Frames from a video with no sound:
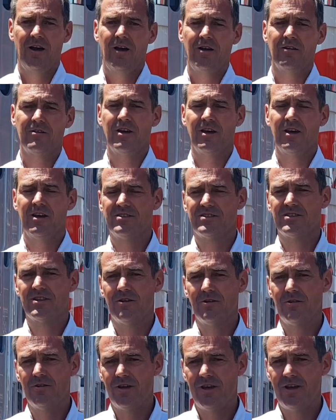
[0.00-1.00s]
Okay,
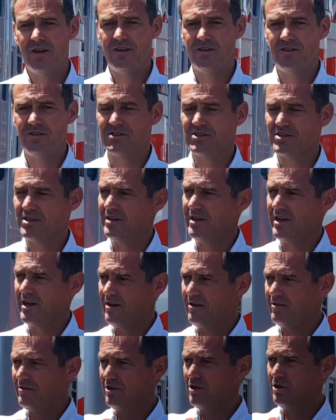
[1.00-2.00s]
so here you see
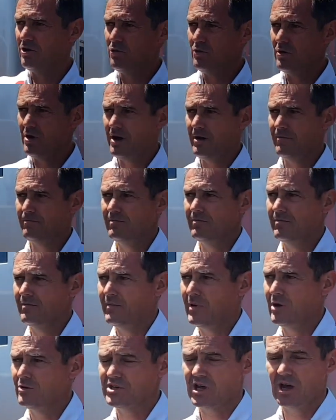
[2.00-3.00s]
our new um,
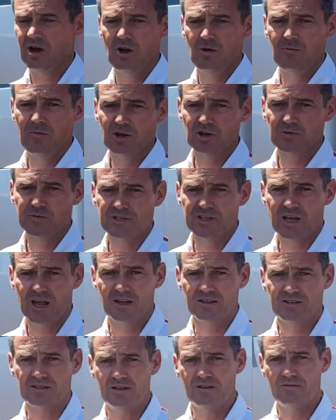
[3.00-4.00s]
motorhome
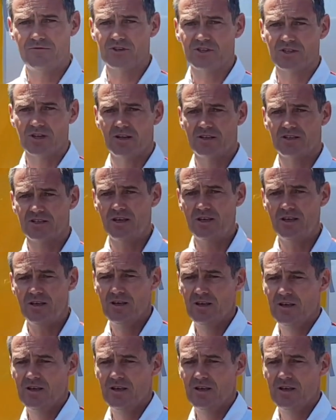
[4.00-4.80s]
hospitality facility.